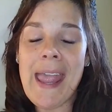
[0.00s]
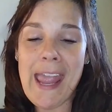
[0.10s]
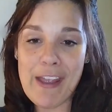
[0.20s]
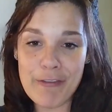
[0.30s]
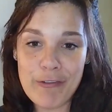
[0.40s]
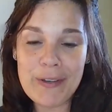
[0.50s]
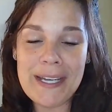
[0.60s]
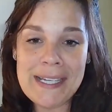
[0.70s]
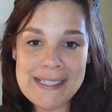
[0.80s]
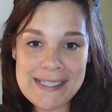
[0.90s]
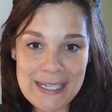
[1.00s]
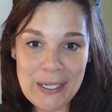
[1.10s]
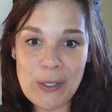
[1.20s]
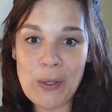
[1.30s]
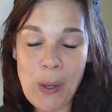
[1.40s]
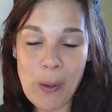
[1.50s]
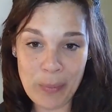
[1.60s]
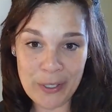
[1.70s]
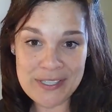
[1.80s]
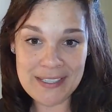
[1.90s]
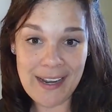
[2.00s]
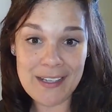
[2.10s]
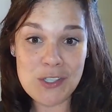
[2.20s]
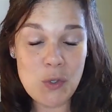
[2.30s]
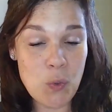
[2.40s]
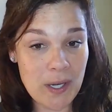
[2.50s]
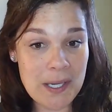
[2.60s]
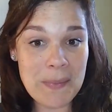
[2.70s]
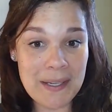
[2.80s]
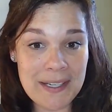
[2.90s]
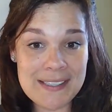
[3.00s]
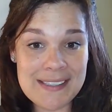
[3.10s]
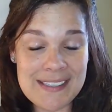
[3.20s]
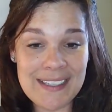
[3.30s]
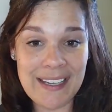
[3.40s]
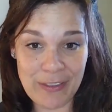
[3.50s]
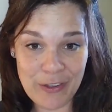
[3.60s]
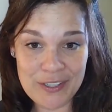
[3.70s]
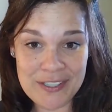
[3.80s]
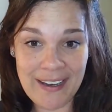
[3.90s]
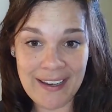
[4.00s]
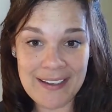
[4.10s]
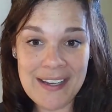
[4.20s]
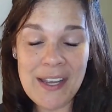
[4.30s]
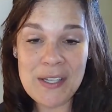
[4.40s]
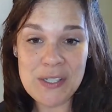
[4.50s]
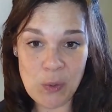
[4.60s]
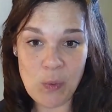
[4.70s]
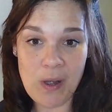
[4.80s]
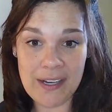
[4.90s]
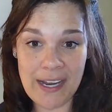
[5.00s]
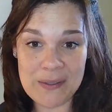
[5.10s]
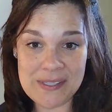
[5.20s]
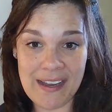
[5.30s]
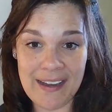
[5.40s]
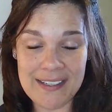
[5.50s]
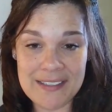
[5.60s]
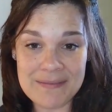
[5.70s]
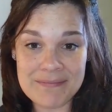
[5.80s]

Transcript: every single person has 20 minutes in their day to walk outside.